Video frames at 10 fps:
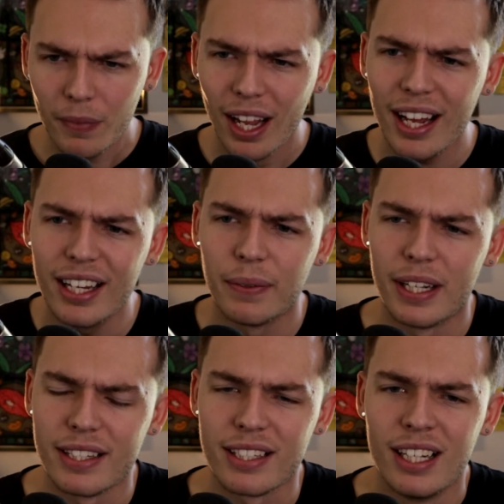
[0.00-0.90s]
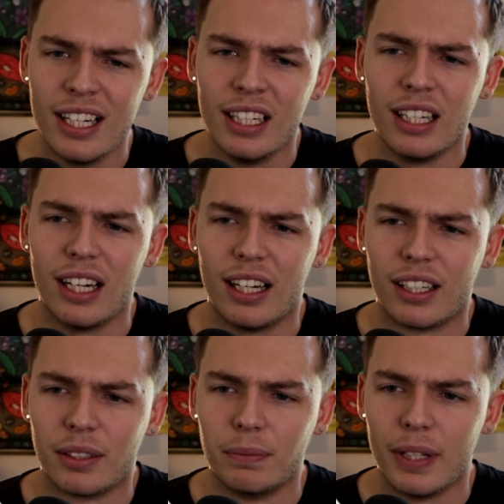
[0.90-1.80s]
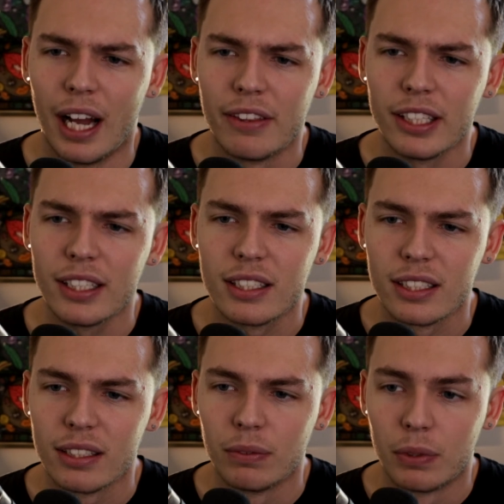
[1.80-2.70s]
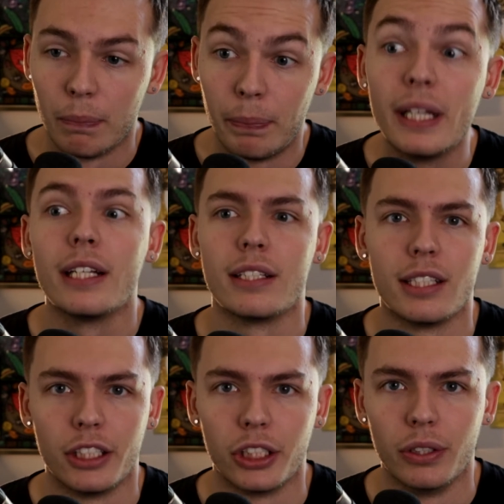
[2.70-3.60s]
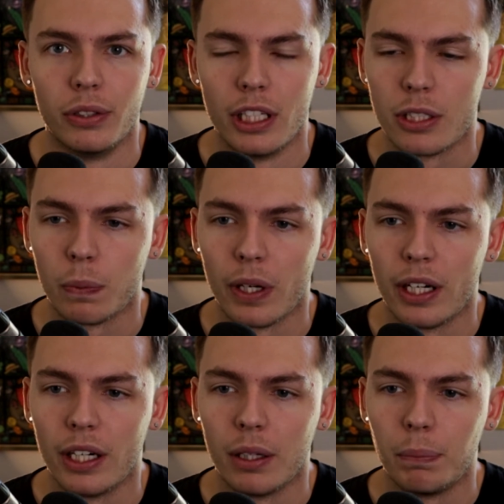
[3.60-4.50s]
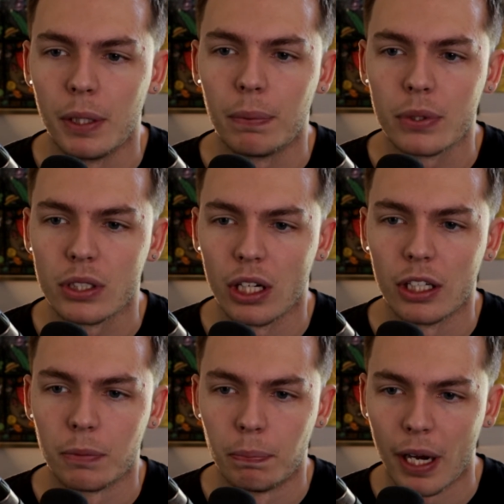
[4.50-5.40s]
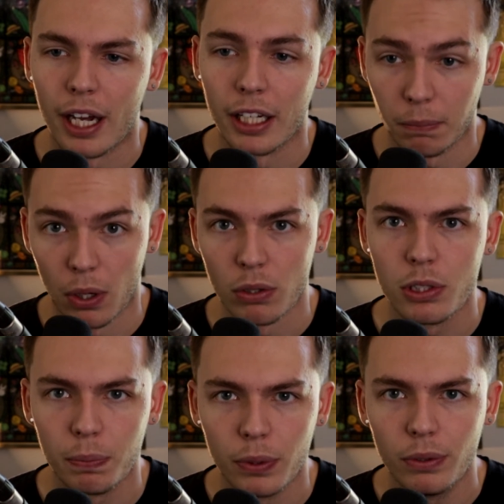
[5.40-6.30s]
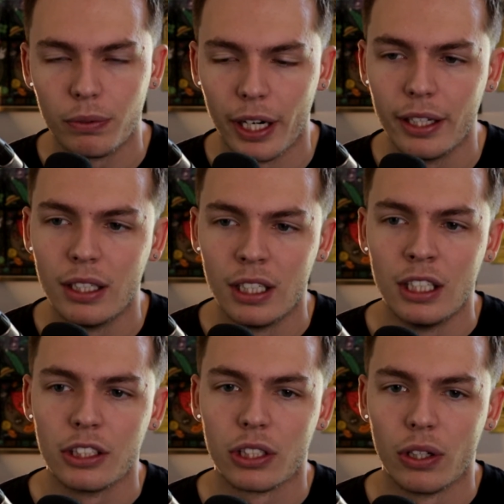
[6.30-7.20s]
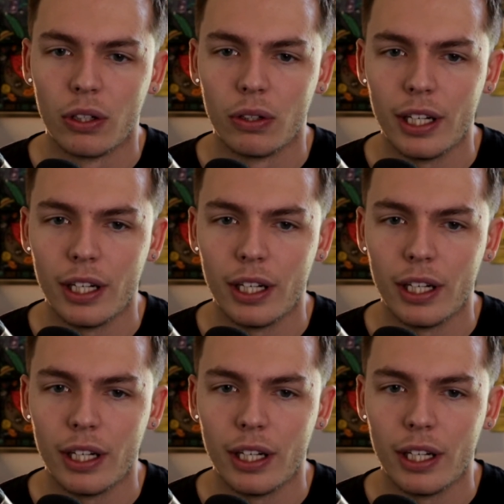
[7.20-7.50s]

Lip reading: anyways, I think it's the biggest issue is where people start buying multiple, right? So